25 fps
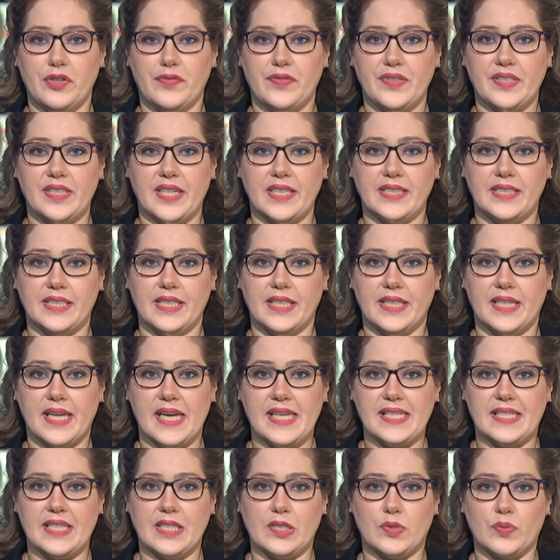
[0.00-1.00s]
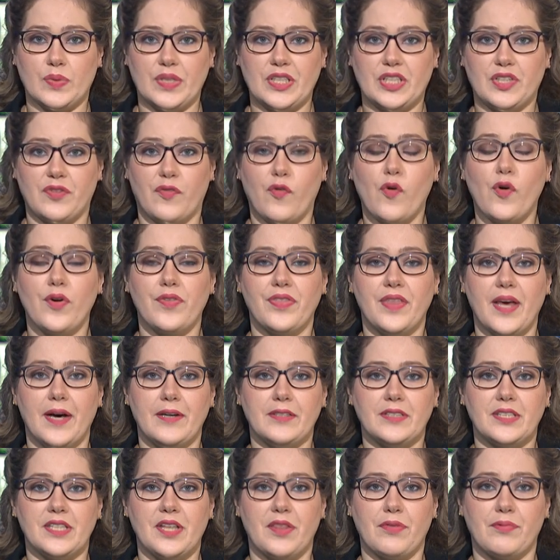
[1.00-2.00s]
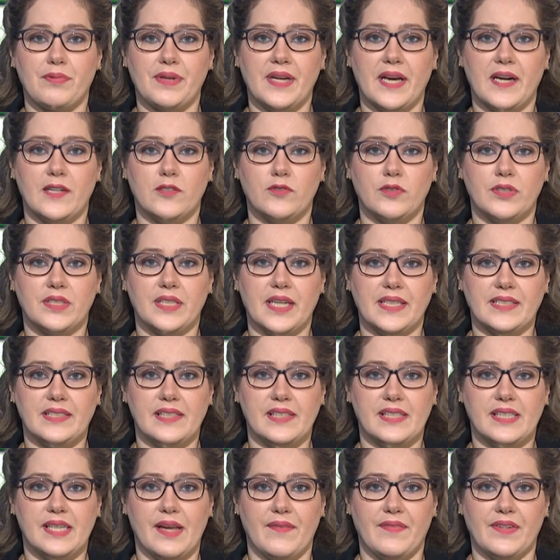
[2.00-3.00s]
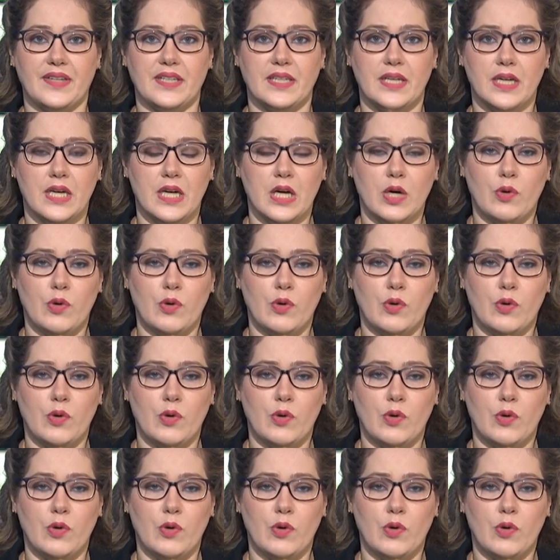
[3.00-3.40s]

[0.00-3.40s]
COVID 19 cases reached 4,397,